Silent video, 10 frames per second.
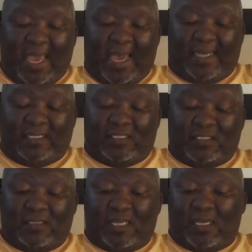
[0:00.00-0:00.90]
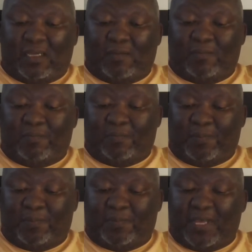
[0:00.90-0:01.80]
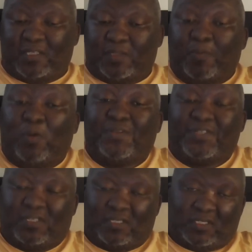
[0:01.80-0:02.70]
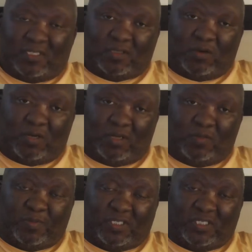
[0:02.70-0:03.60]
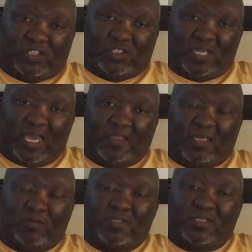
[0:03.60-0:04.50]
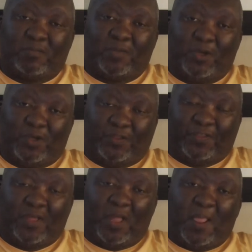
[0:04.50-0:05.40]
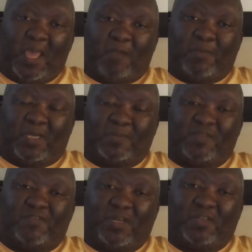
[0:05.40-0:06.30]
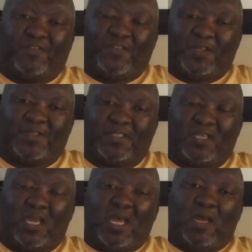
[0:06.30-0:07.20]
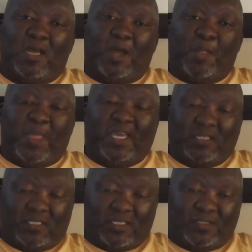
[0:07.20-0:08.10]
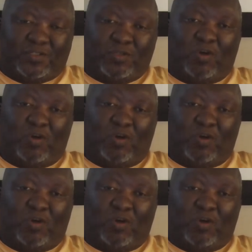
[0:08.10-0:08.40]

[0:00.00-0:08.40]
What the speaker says: And they sponsored the choral competition, and that was the birth and perhaps the very first instance